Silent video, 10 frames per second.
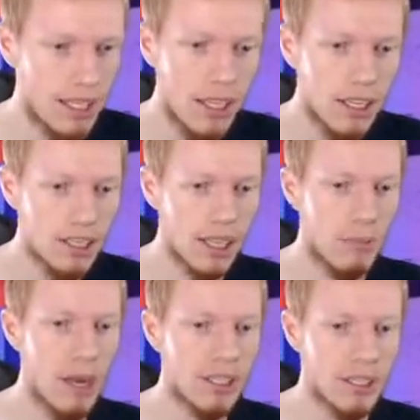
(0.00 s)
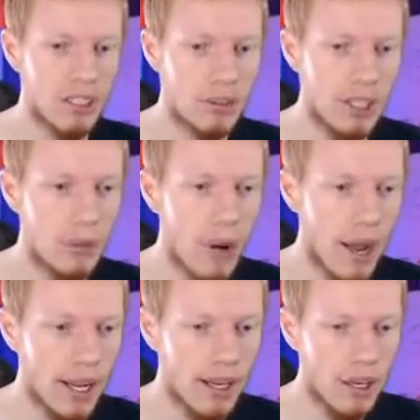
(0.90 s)
So again, pass and screen
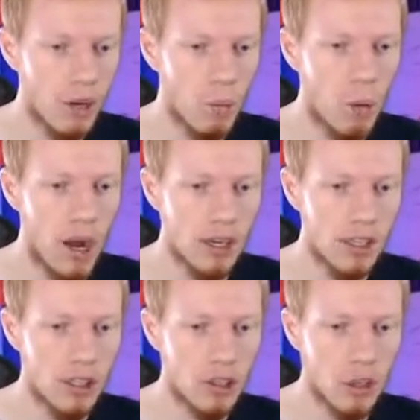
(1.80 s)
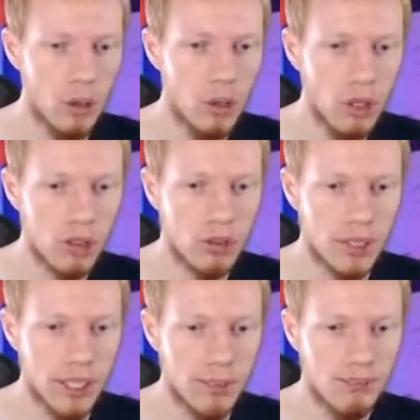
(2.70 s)
away. One, two, three.